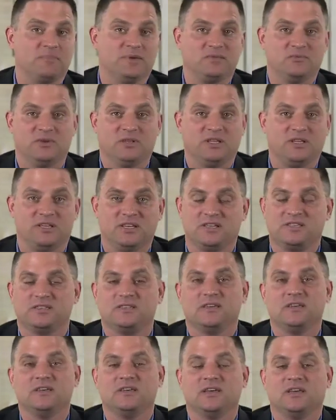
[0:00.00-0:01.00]
but really
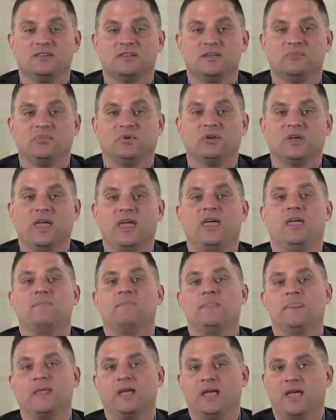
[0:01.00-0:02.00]
just a simple
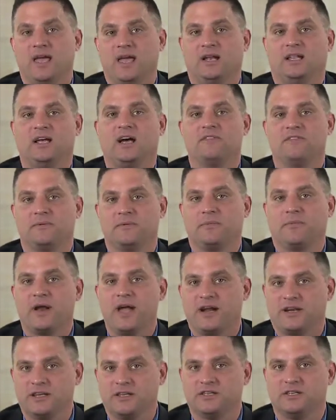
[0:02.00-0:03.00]
game, and allow them to
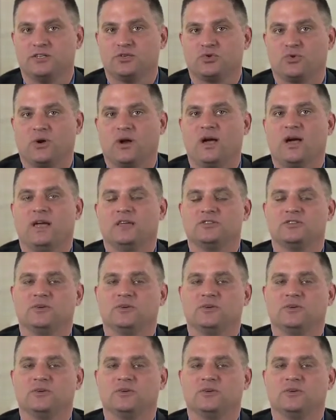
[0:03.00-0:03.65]
practice and try.